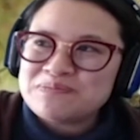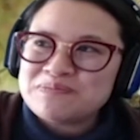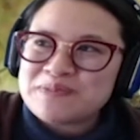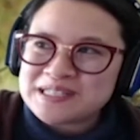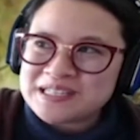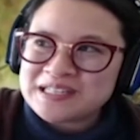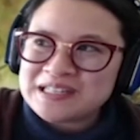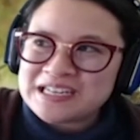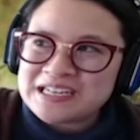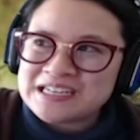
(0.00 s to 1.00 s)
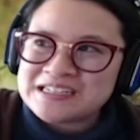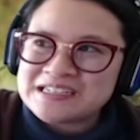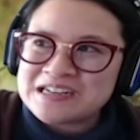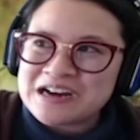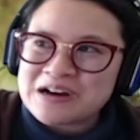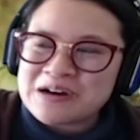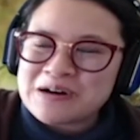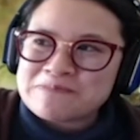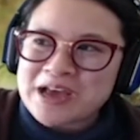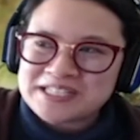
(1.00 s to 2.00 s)
basically,
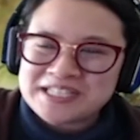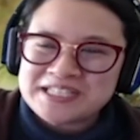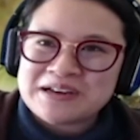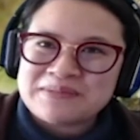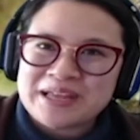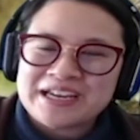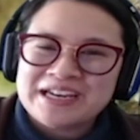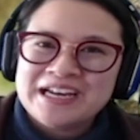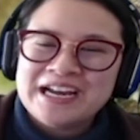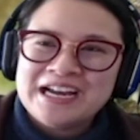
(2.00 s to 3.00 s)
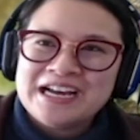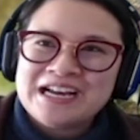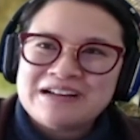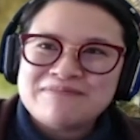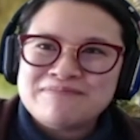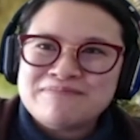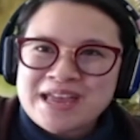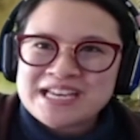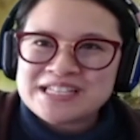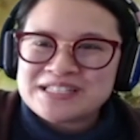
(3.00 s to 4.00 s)
as a DM, like,
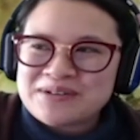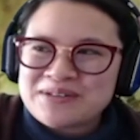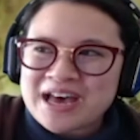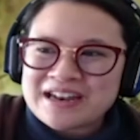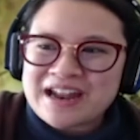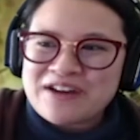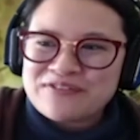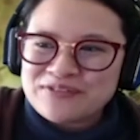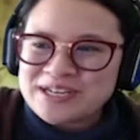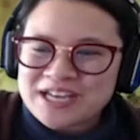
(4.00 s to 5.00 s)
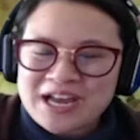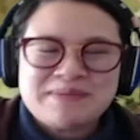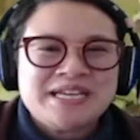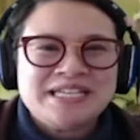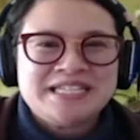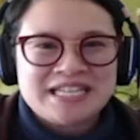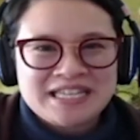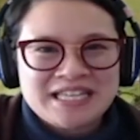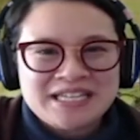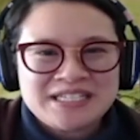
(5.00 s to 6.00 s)
make it so that every time he
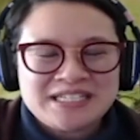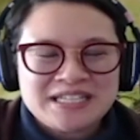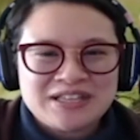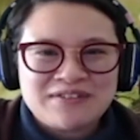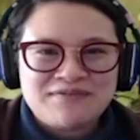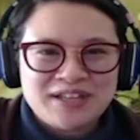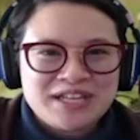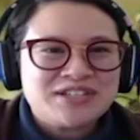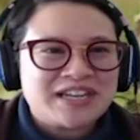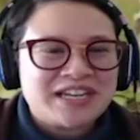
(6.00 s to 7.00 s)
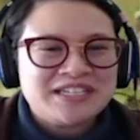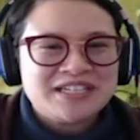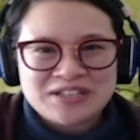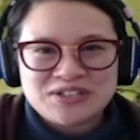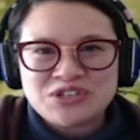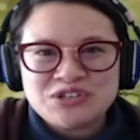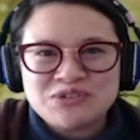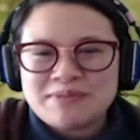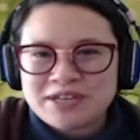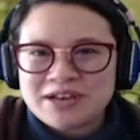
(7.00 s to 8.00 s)
did this, the village that he did this to
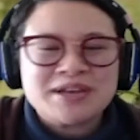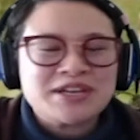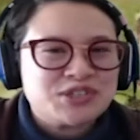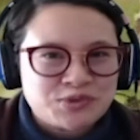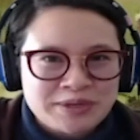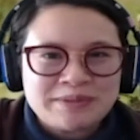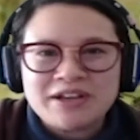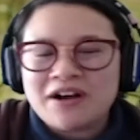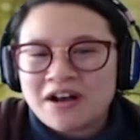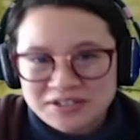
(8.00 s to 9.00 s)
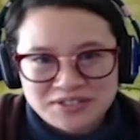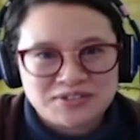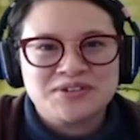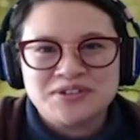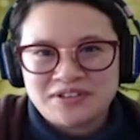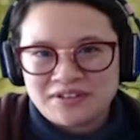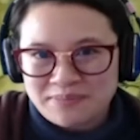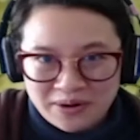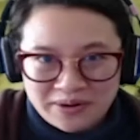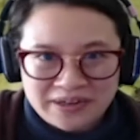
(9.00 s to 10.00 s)
would become extremely hostile to the
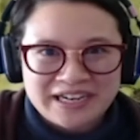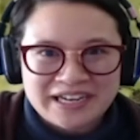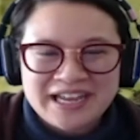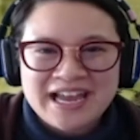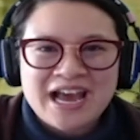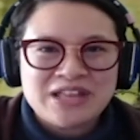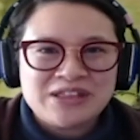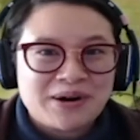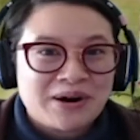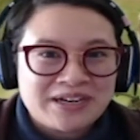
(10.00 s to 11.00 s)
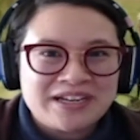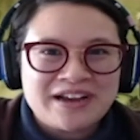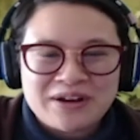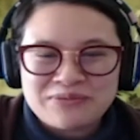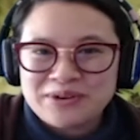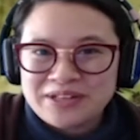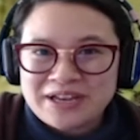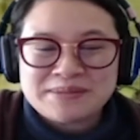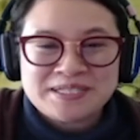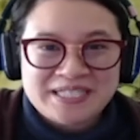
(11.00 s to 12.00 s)
party, and the party got really
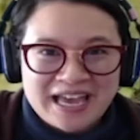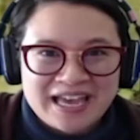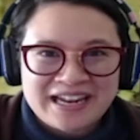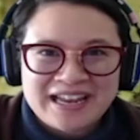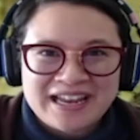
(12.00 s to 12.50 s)
upset.